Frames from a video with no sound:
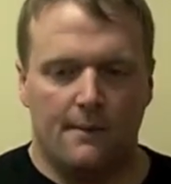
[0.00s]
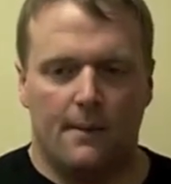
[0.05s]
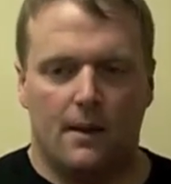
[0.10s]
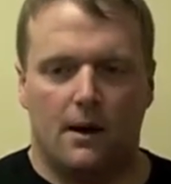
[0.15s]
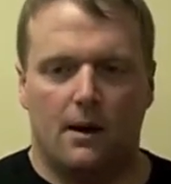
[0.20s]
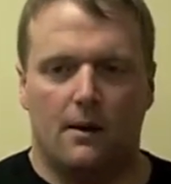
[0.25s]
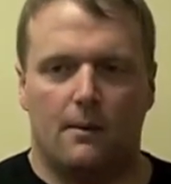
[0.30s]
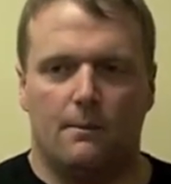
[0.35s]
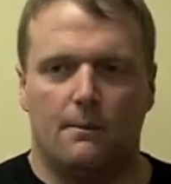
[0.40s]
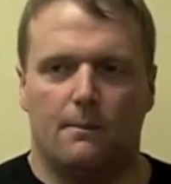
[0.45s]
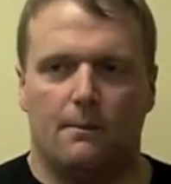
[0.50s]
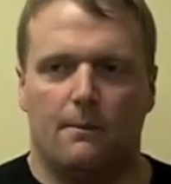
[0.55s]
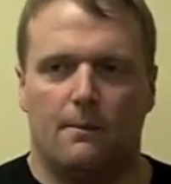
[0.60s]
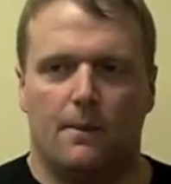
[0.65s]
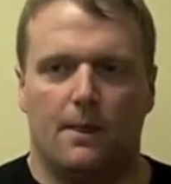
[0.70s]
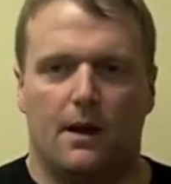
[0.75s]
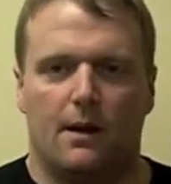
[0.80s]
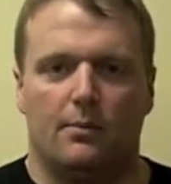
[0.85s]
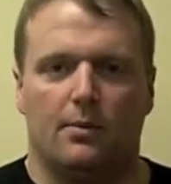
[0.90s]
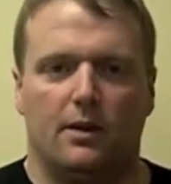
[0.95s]

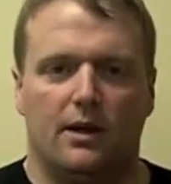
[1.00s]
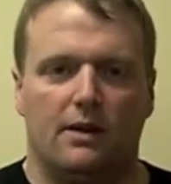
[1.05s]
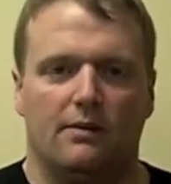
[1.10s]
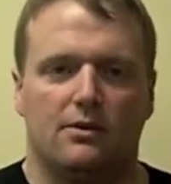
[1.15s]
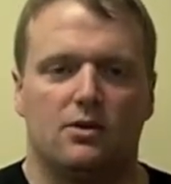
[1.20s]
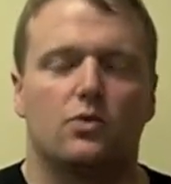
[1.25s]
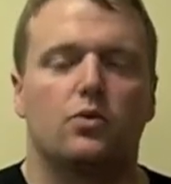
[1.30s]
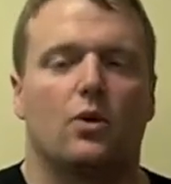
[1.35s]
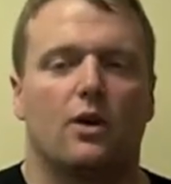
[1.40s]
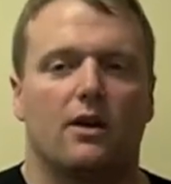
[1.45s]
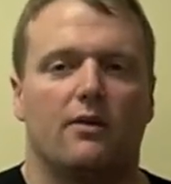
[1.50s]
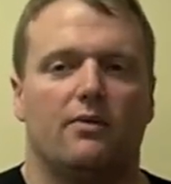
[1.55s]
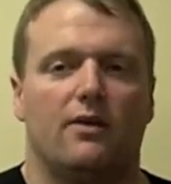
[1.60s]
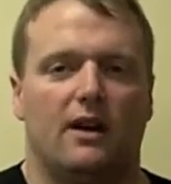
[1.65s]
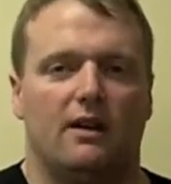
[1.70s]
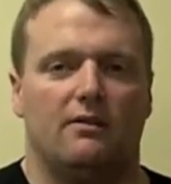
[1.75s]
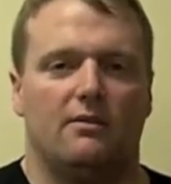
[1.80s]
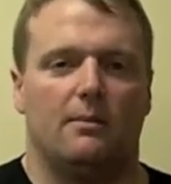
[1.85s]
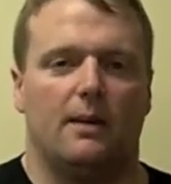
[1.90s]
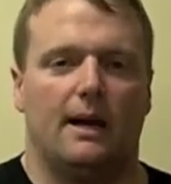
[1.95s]
I believe in
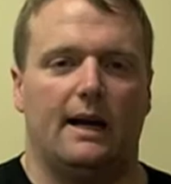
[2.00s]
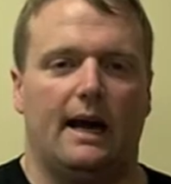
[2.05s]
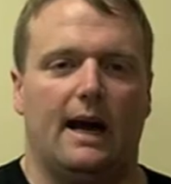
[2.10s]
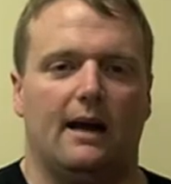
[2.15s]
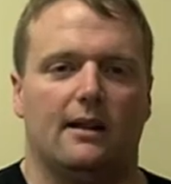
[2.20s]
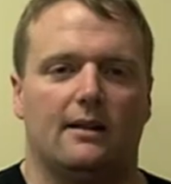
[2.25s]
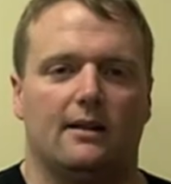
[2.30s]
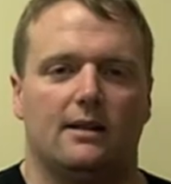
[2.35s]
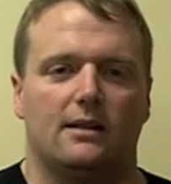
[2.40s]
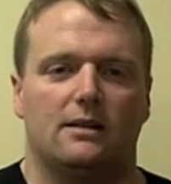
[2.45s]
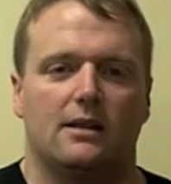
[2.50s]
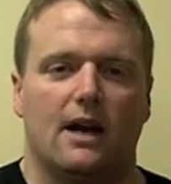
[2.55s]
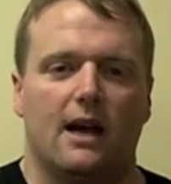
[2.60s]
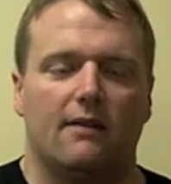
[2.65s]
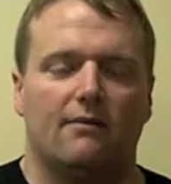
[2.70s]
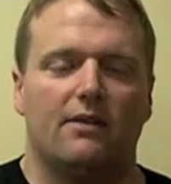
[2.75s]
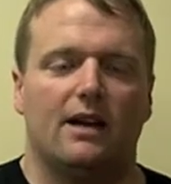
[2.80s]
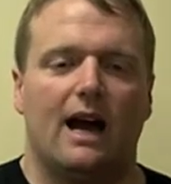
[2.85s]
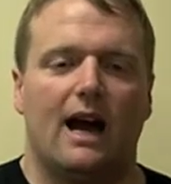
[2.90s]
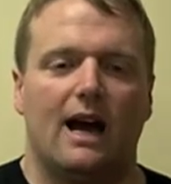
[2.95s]
25 of my athletes, I
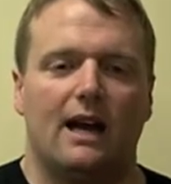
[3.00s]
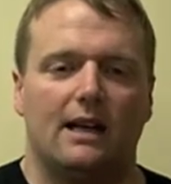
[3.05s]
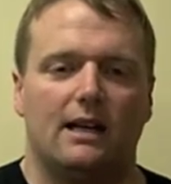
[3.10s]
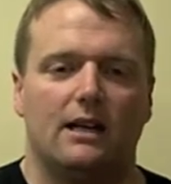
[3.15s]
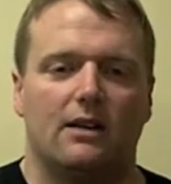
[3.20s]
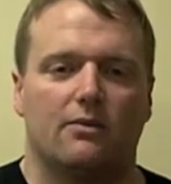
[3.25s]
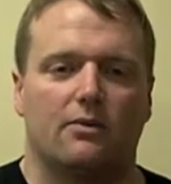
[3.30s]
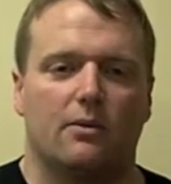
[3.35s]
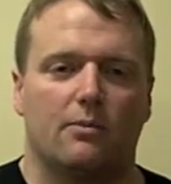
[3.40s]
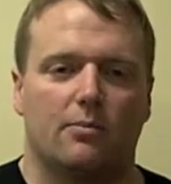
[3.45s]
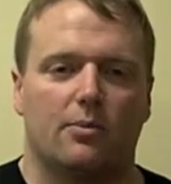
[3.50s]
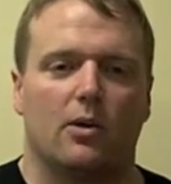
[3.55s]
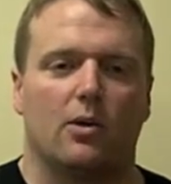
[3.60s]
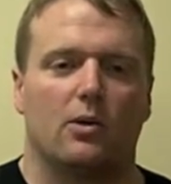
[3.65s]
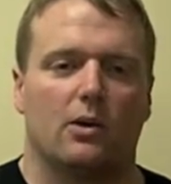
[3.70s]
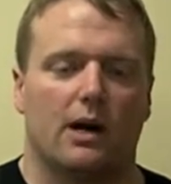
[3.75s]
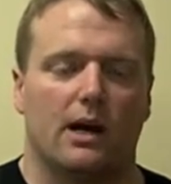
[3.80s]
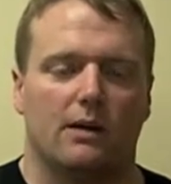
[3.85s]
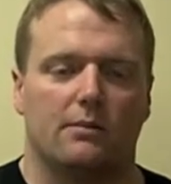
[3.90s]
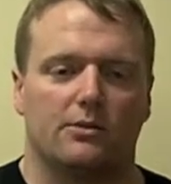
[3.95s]
have 9 different
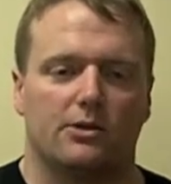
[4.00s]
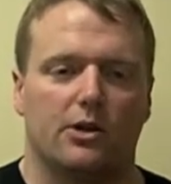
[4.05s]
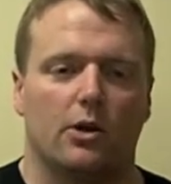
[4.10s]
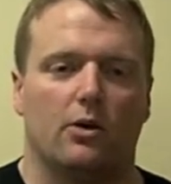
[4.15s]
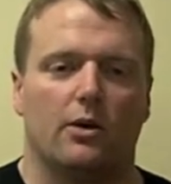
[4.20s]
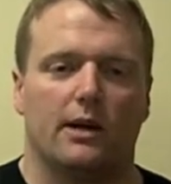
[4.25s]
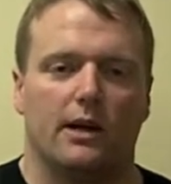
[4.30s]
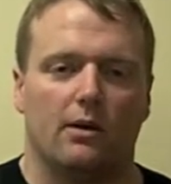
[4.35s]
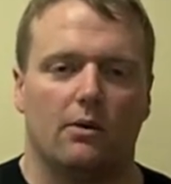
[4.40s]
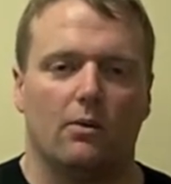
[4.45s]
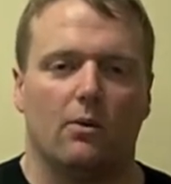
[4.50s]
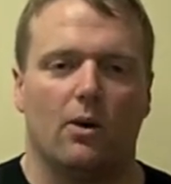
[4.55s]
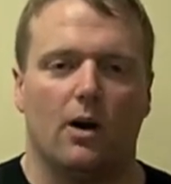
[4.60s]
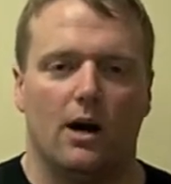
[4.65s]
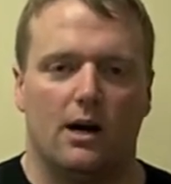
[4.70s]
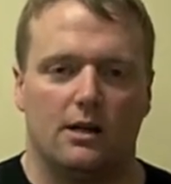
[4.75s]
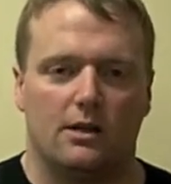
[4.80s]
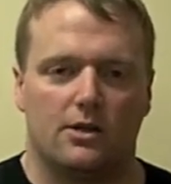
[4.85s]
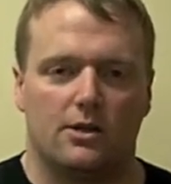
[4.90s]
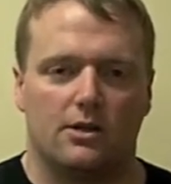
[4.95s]
programs going at
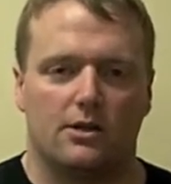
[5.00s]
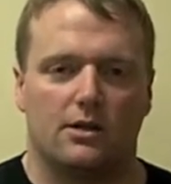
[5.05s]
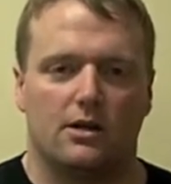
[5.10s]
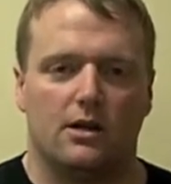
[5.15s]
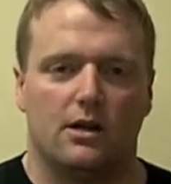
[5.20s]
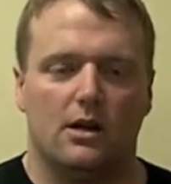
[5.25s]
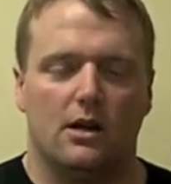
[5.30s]
once.